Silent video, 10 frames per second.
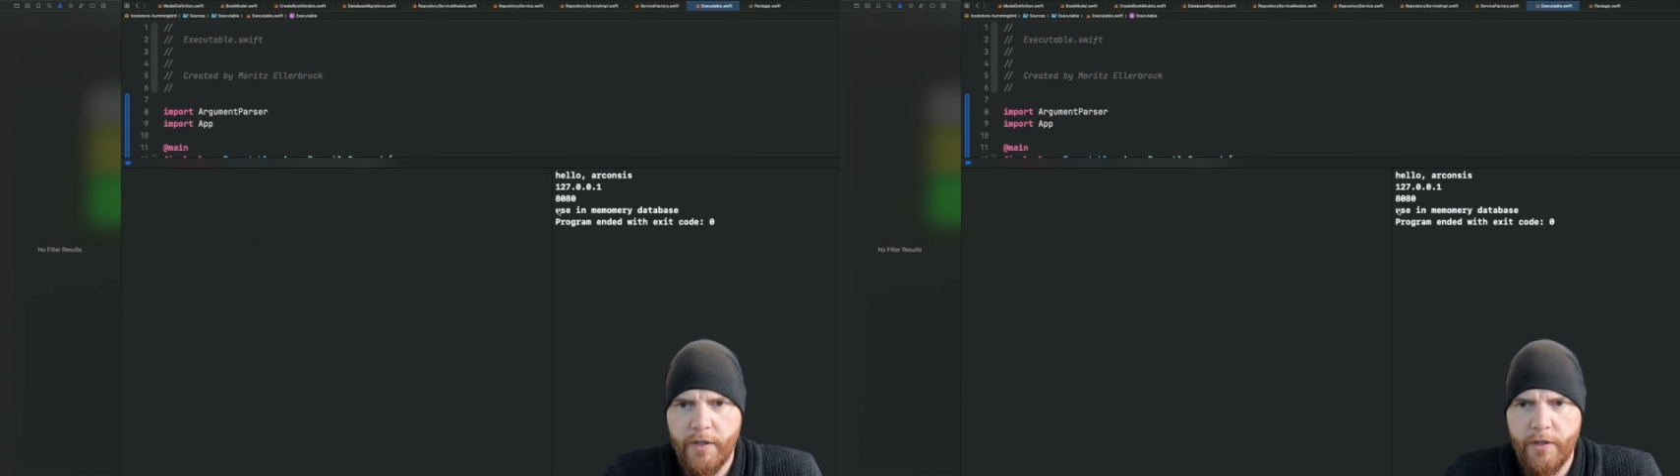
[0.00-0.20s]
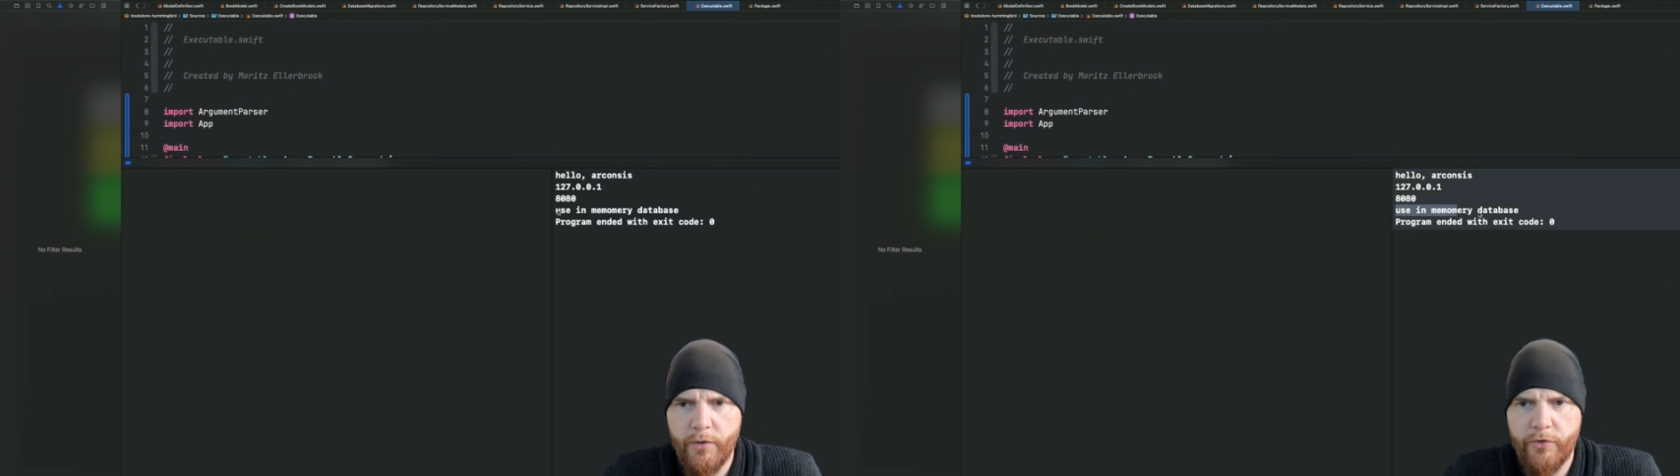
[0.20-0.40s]

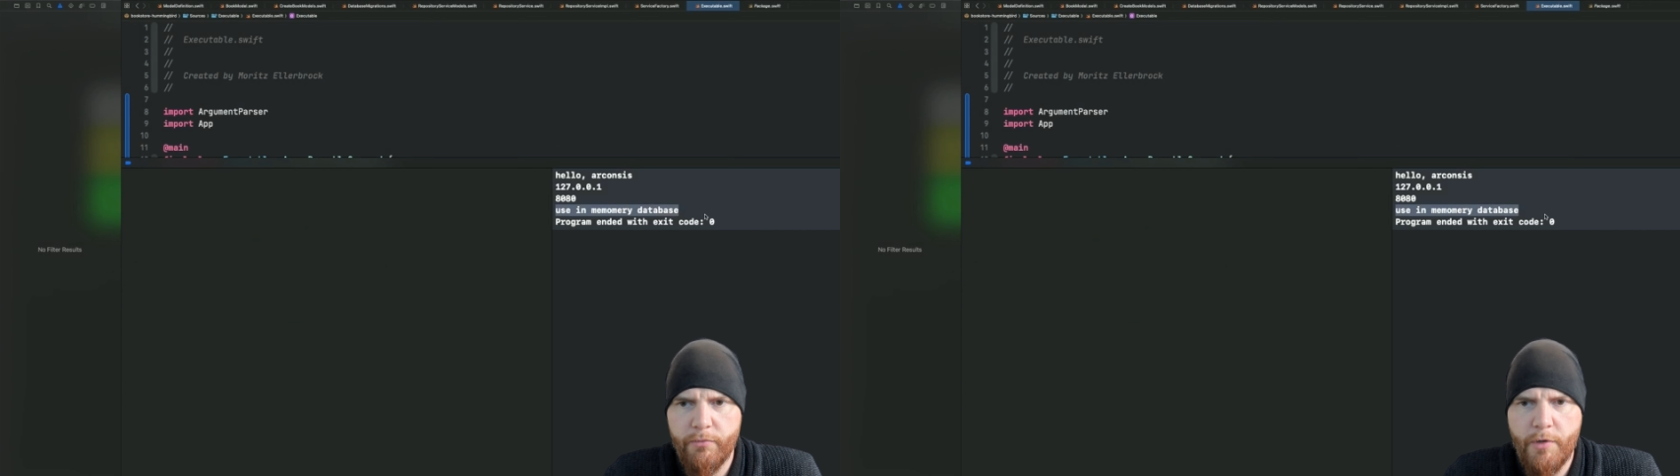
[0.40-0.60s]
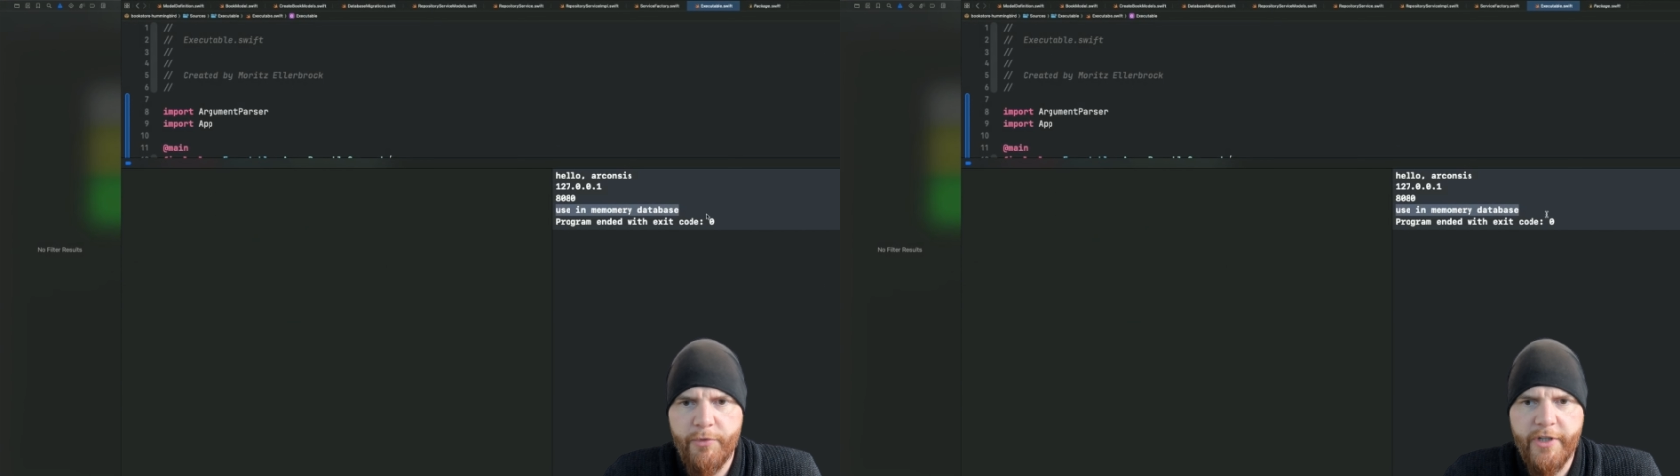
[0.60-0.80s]
Use
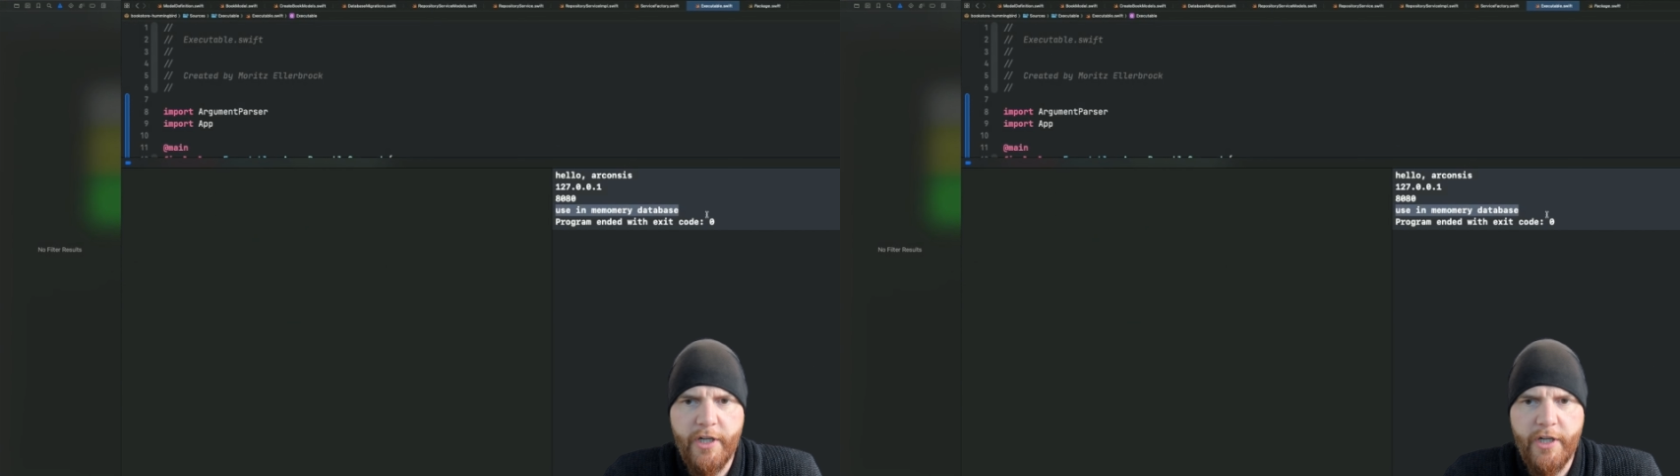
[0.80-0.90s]
in-memory